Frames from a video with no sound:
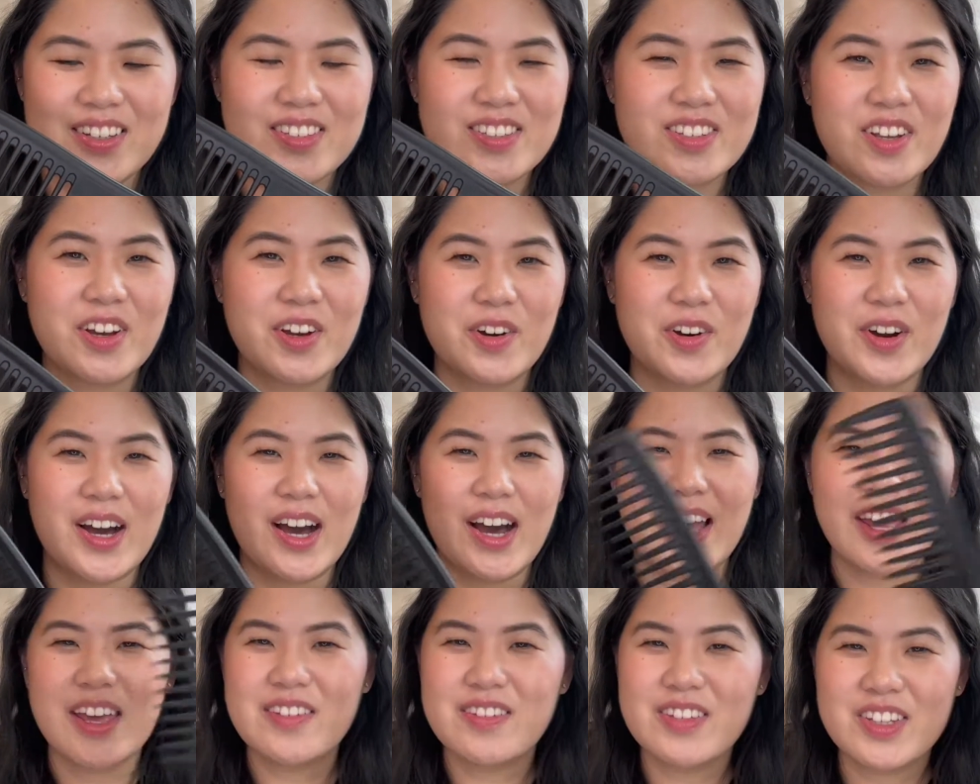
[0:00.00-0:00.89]
So
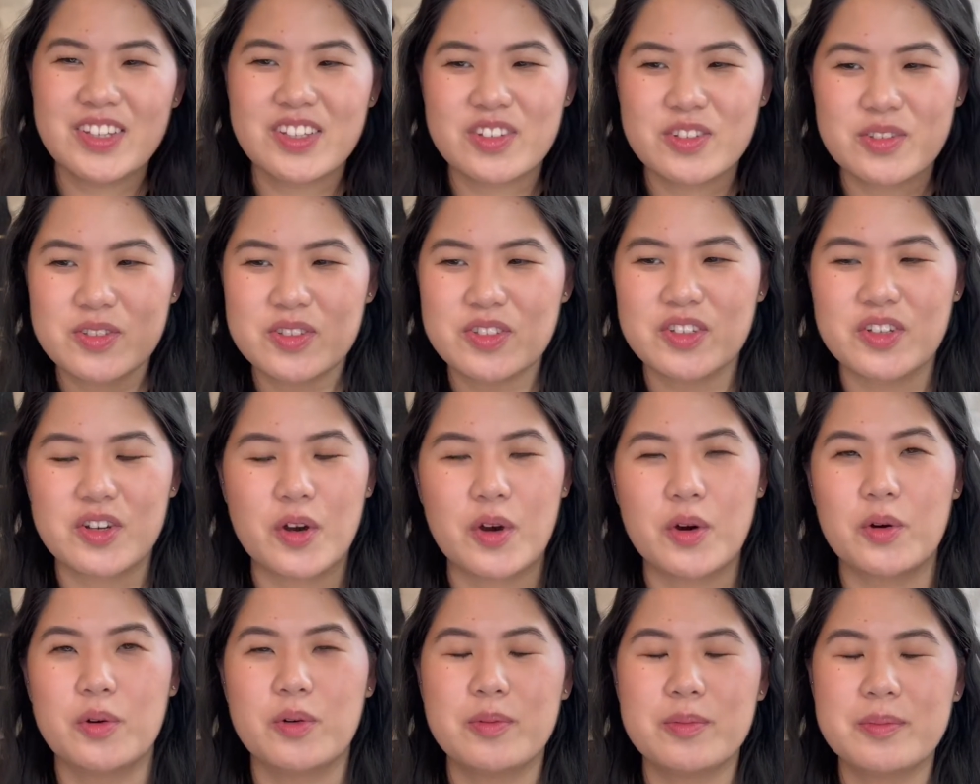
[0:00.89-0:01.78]
I haven't used a
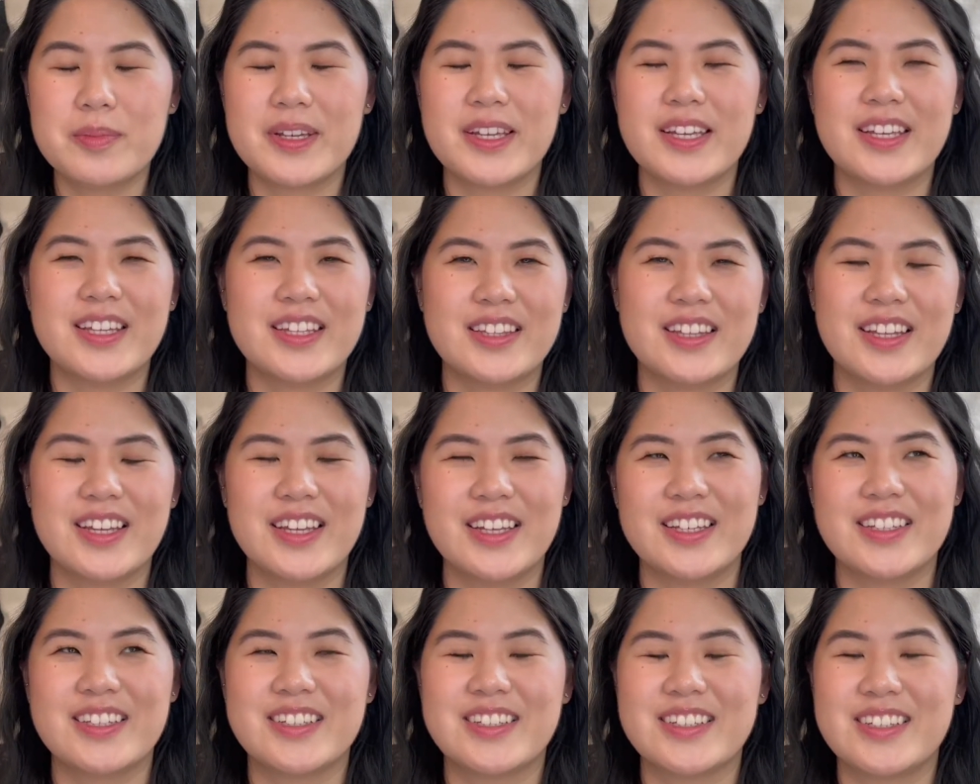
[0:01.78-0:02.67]
comb in
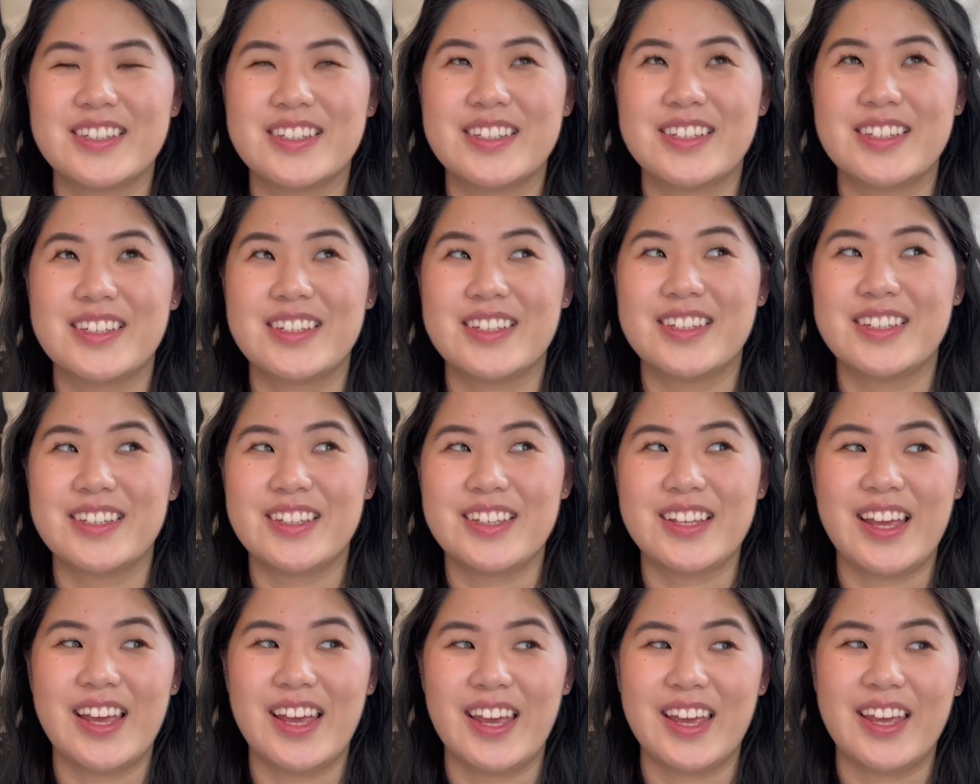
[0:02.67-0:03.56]
like
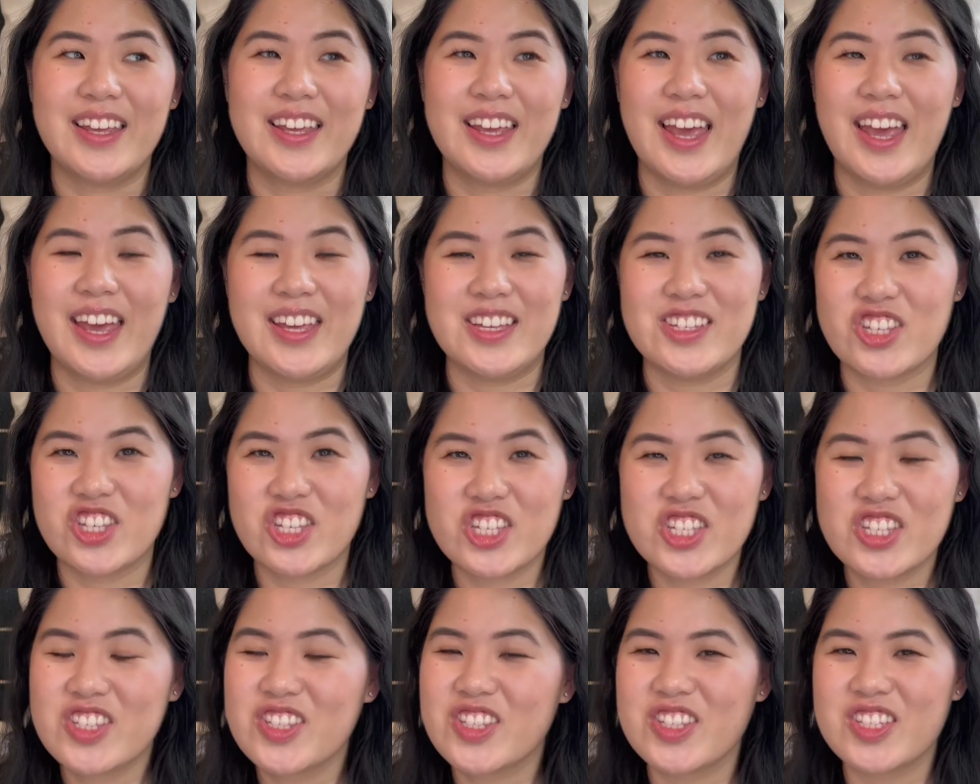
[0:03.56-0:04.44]

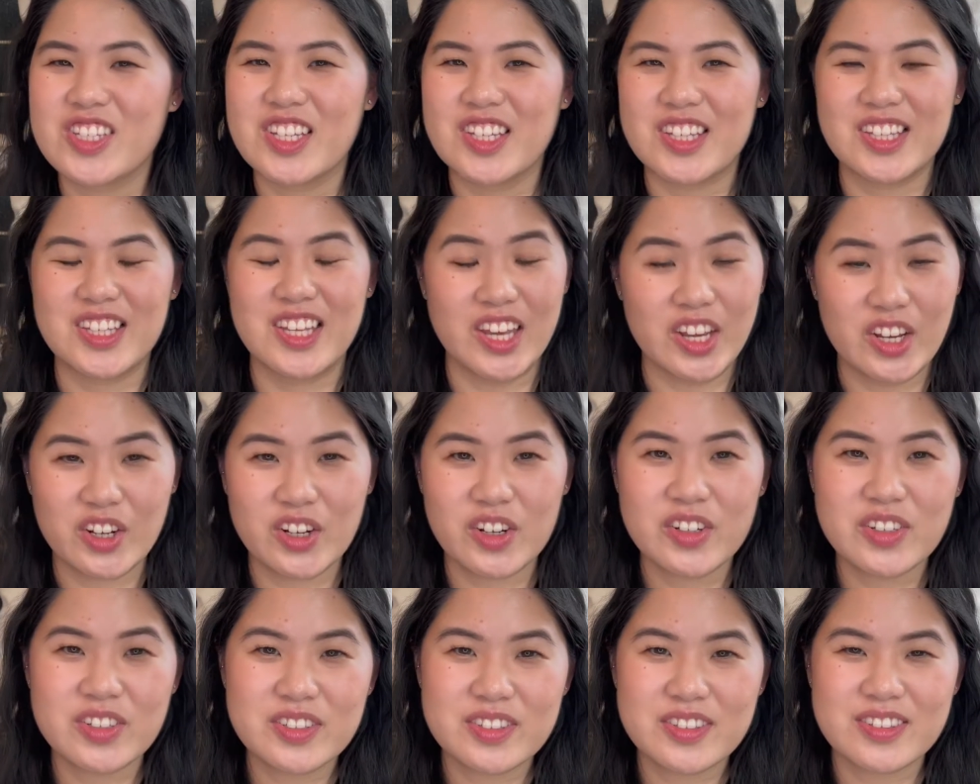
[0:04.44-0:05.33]
ages and
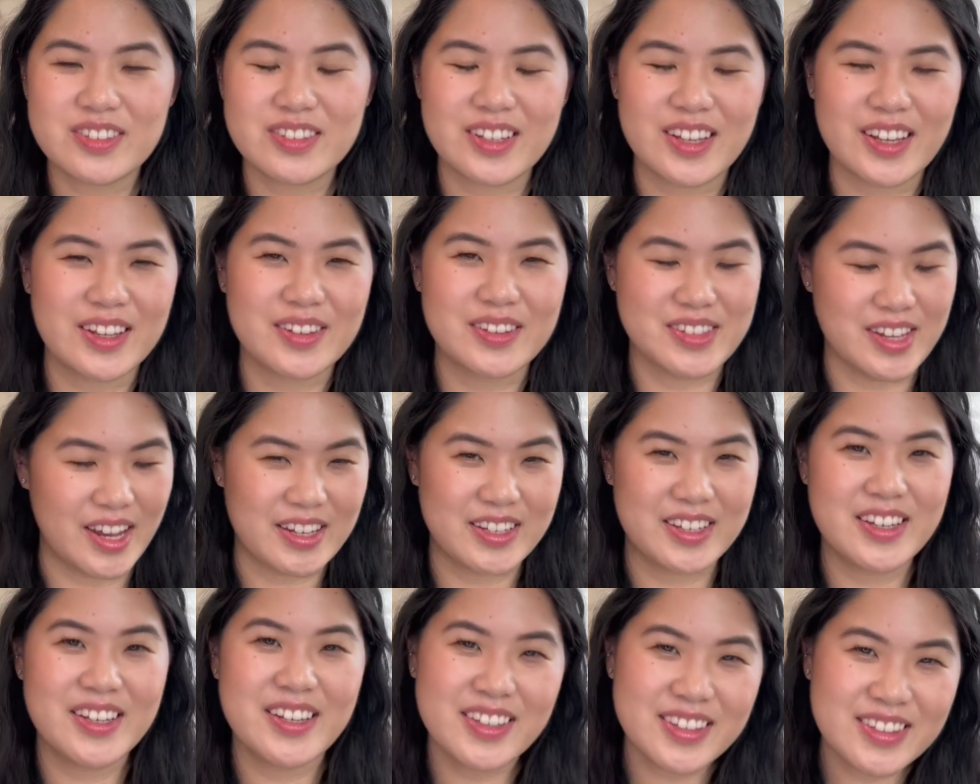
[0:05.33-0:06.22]
years
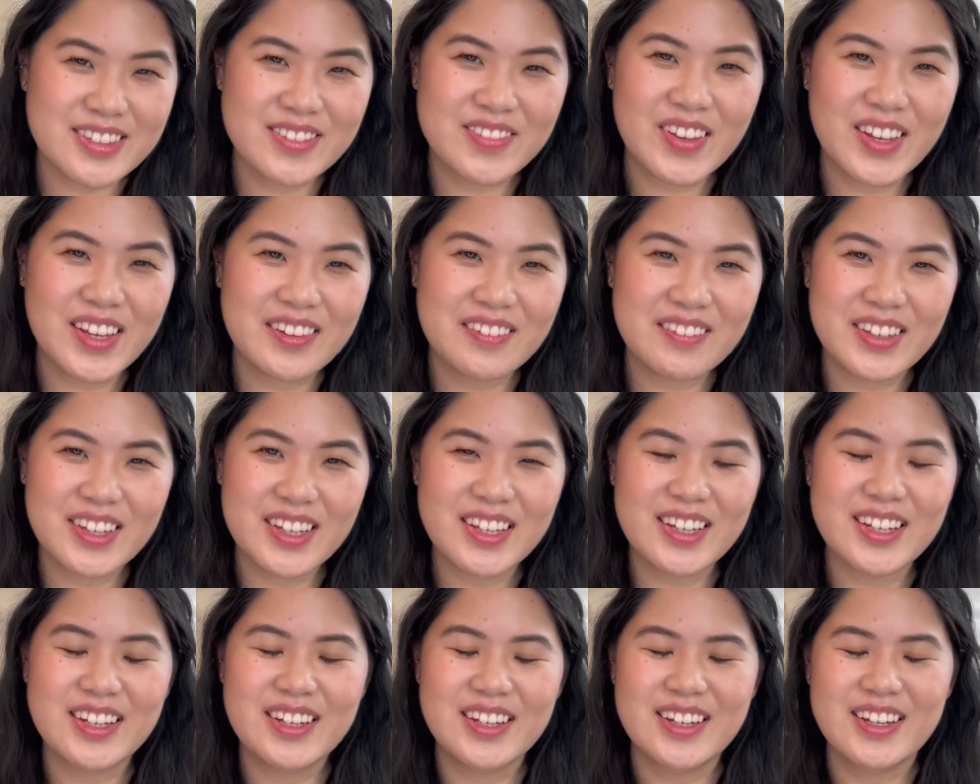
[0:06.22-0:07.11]
decades
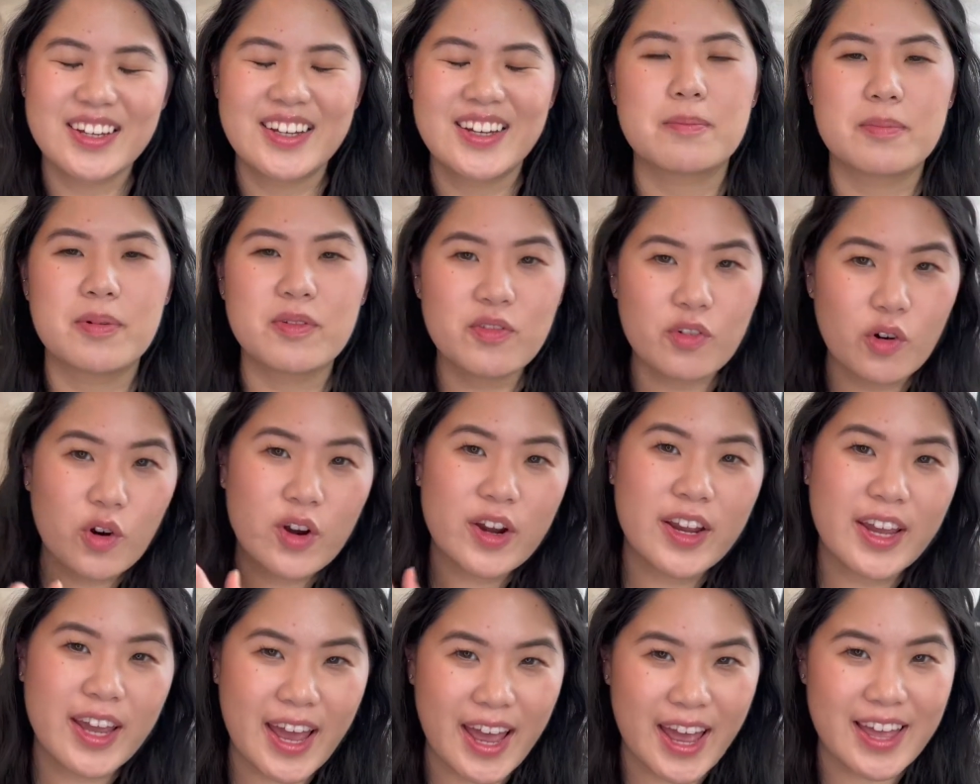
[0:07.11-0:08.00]
maybe. Before
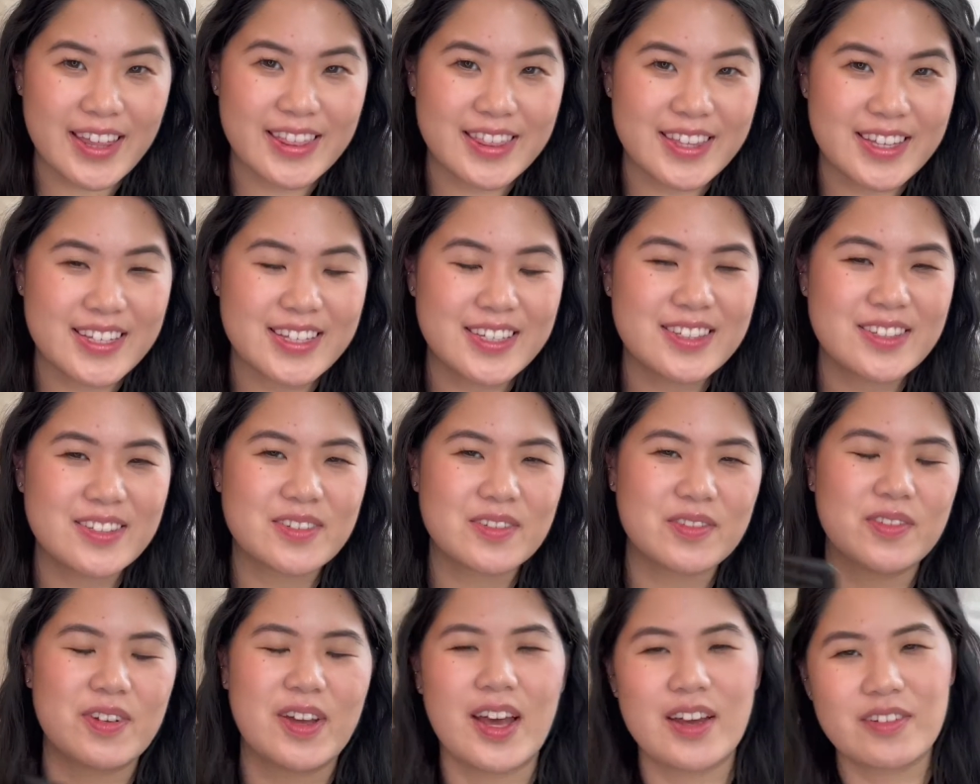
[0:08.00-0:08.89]
I had this,
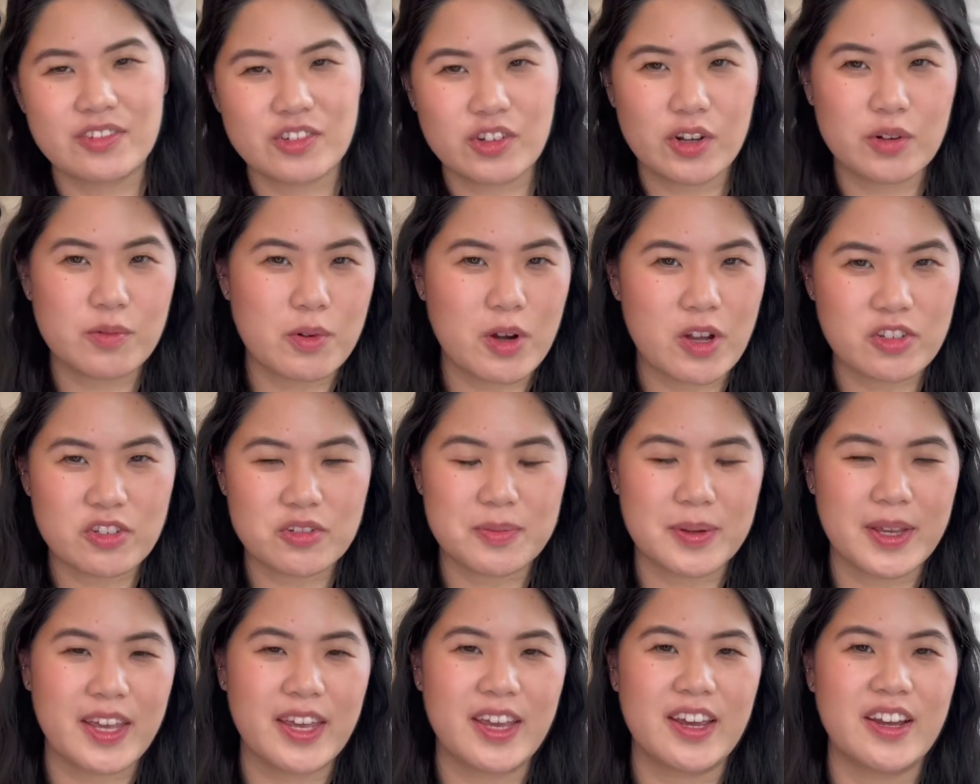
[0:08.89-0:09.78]
after I washed
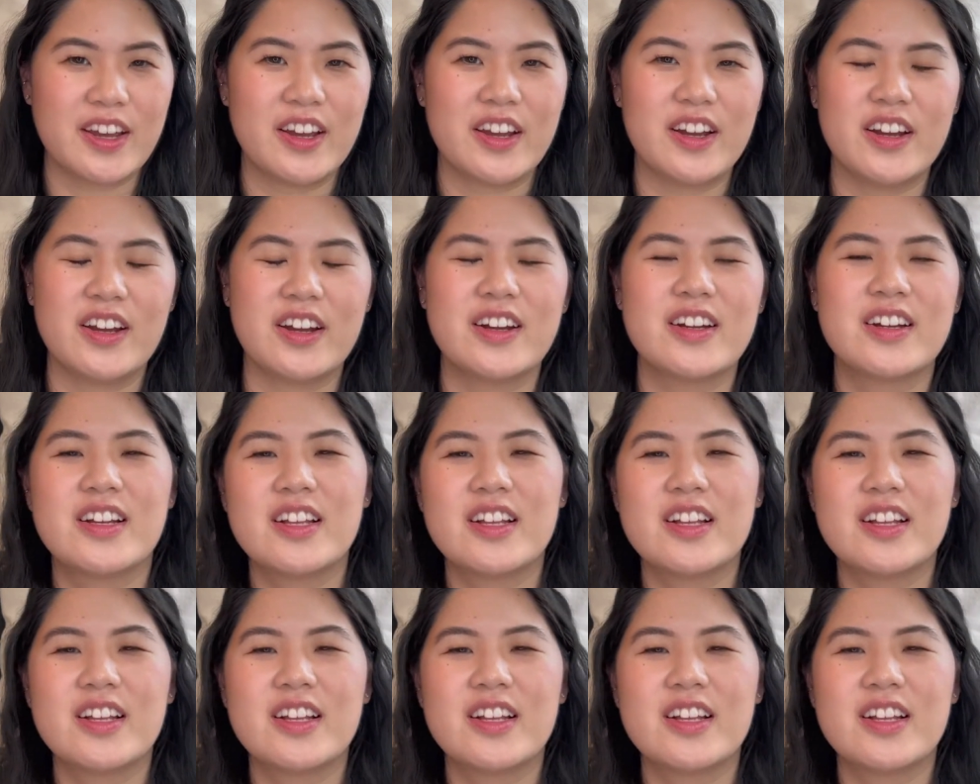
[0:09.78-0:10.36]
my hair,